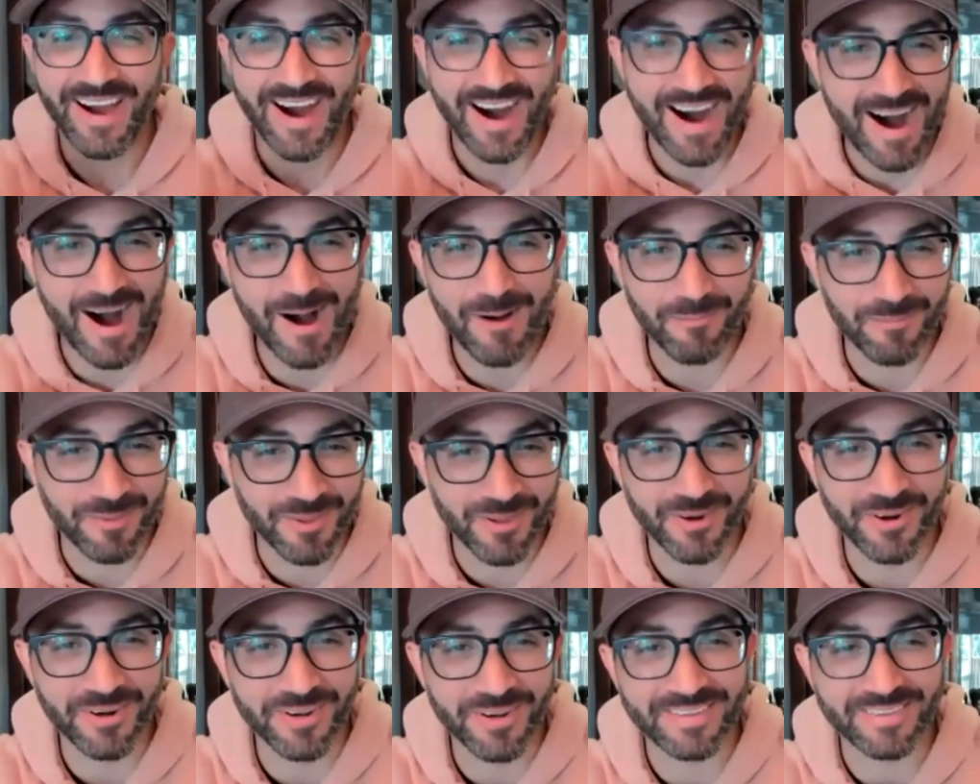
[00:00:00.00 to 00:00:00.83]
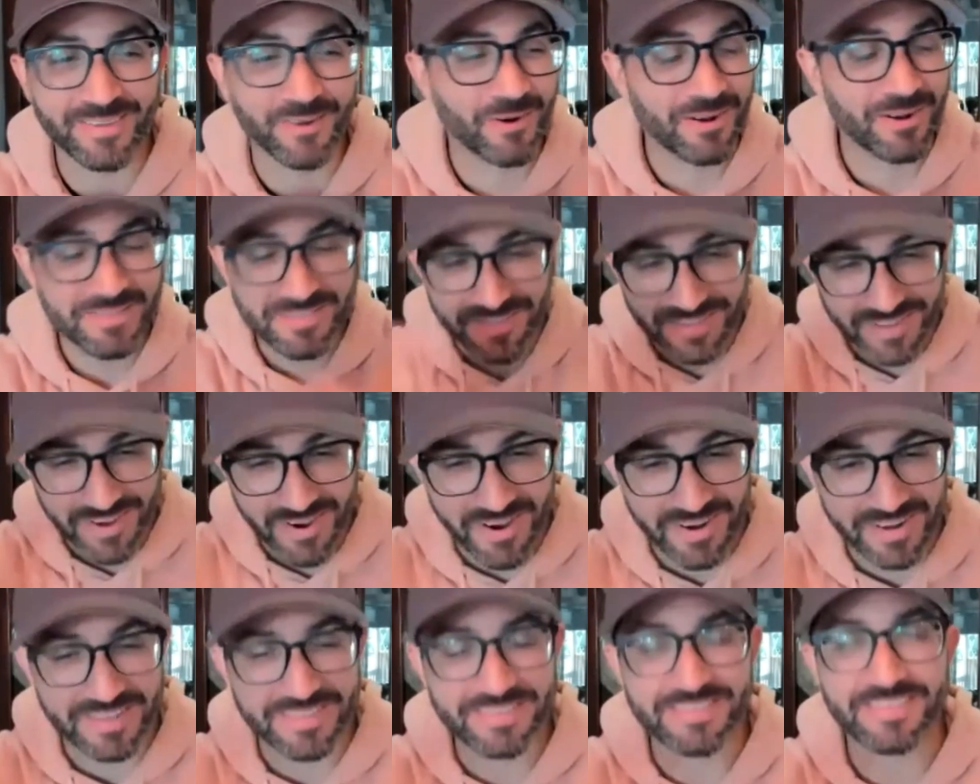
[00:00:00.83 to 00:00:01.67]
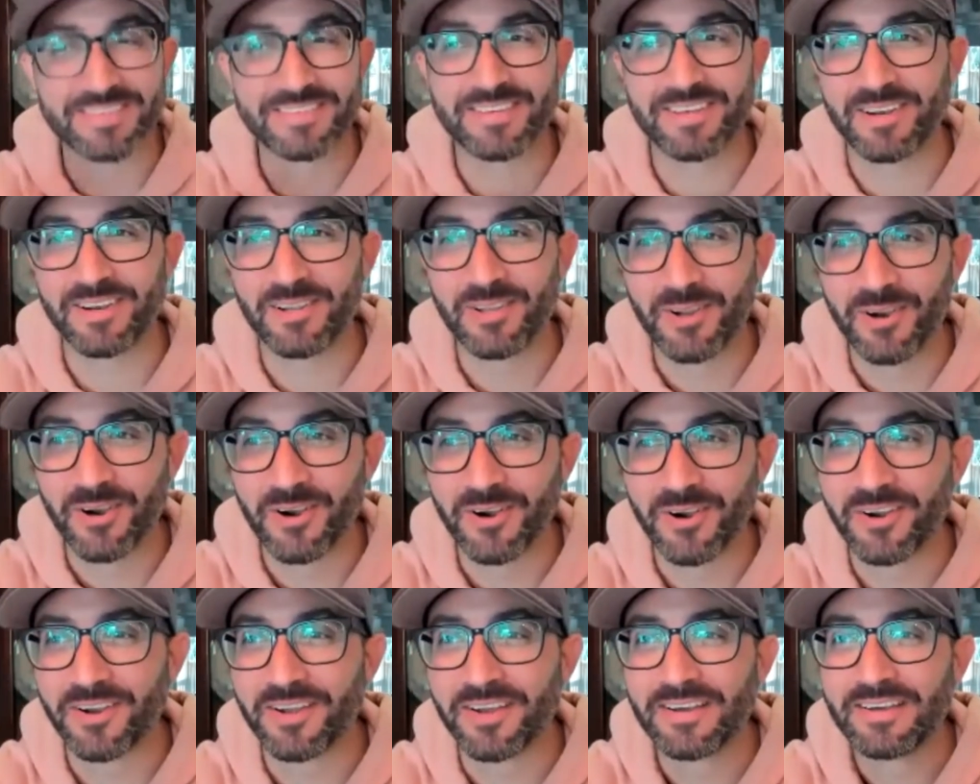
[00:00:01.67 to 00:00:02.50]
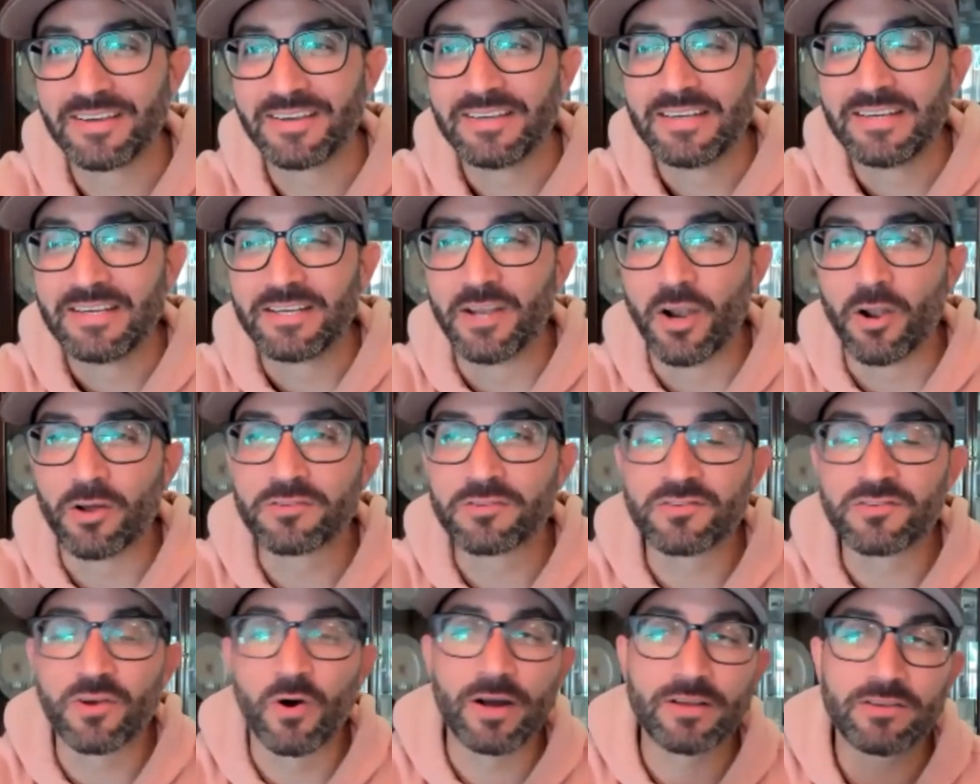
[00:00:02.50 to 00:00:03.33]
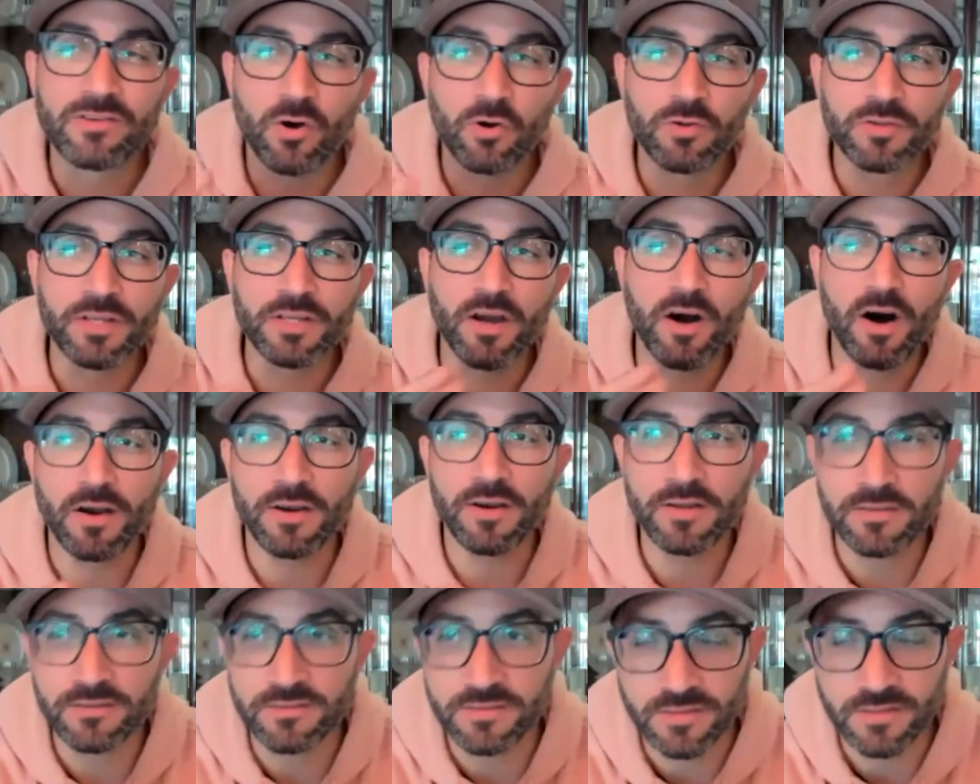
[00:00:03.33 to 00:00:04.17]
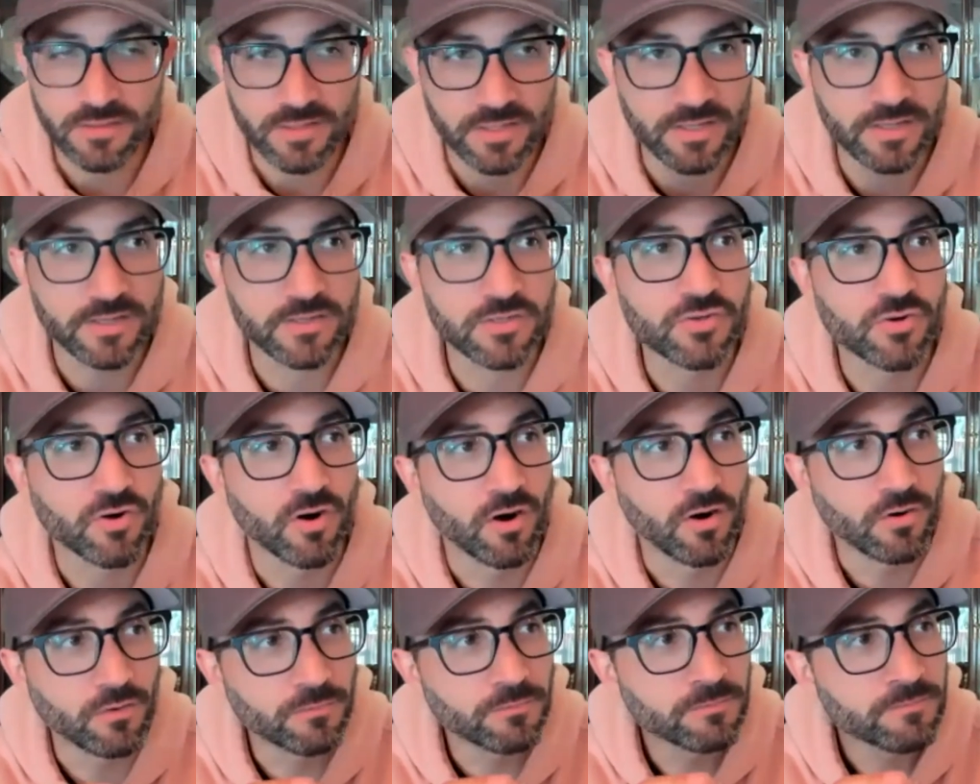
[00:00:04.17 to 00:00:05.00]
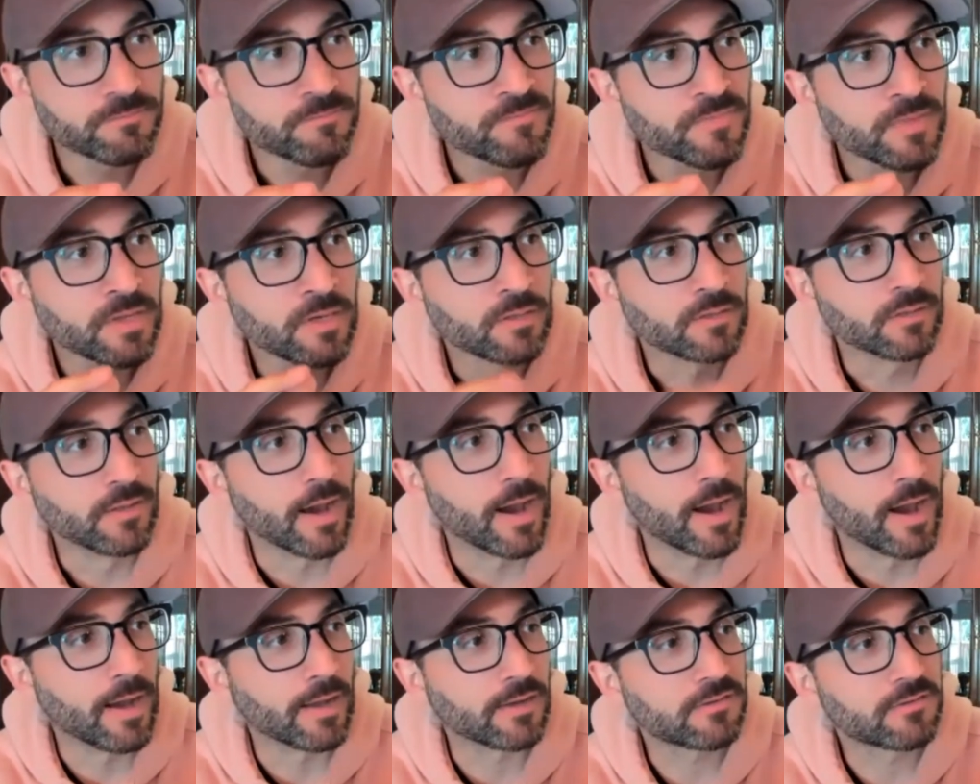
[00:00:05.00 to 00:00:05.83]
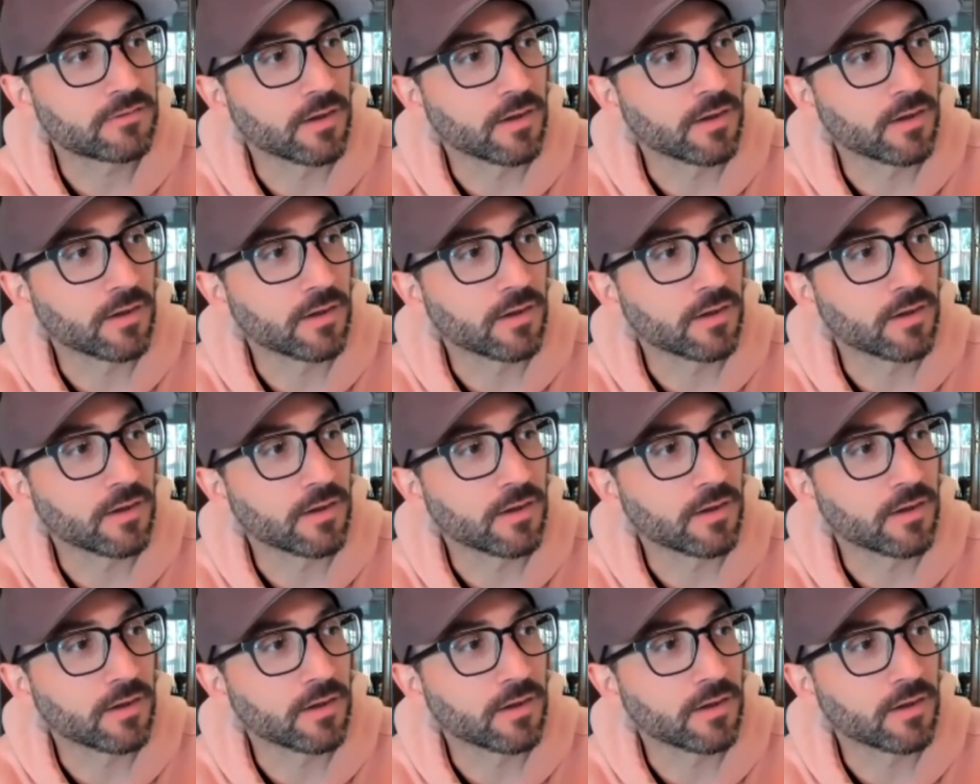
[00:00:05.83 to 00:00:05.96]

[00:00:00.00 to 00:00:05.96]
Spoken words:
I'm learning. The rest of the audience is going to learn. So I told the audience in the intro that